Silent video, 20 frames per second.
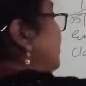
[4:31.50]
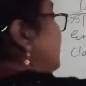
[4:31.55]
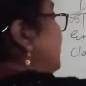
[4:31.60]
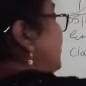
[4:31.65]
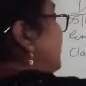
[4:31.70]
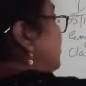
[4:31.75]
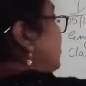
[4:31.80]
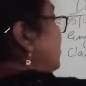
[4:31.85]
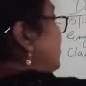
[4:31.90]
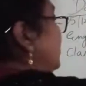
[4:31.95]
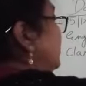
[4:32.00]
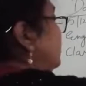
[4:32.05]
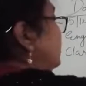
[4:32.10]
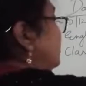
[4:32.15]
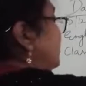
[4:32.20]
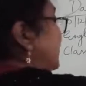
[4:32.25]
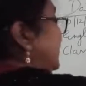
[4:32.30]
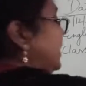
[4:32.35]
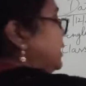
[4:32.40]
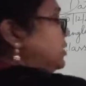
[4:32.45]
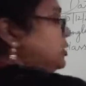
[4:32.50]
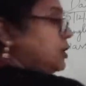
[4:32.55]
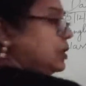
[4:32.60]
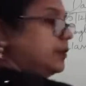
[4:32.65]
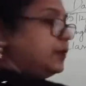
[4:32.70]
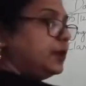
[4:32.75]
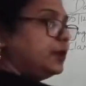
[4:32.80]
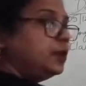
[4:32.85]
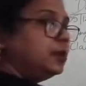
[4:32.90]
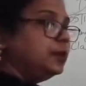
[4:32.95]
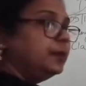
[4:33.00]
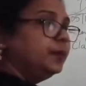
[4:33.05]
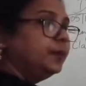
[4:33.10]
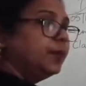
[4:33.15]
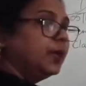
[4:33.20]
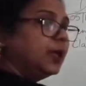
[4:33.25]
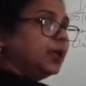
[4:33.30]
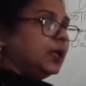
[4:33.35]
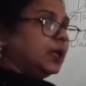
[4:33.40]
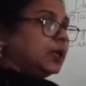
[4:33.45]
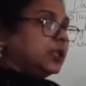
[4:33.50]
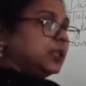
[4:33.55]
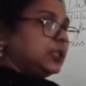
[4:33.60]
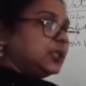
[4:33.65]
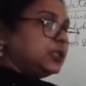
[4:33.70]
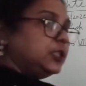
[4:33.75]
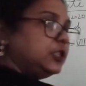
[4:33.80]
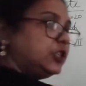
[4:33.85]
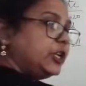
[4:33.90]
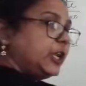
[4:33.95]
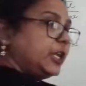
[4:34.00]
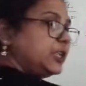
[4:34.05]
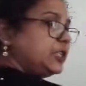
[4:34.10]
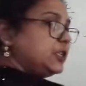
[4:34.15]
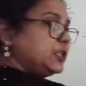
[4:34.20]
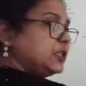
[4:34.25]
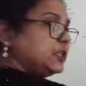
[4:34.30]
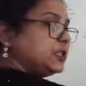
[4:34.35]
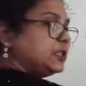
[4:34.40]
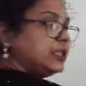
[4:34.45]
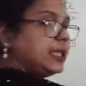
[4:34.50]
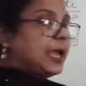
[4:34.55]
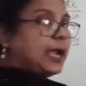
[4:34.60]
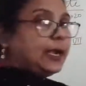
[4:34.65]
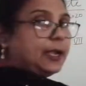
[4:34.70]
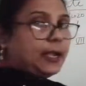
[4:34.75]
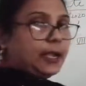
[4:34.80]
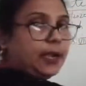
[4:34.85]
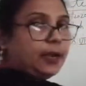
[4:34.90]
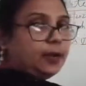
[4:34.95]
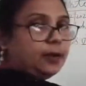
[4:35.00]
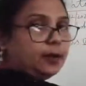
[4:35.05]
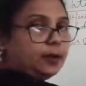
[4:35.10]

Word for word: we are going to write children. The changes that had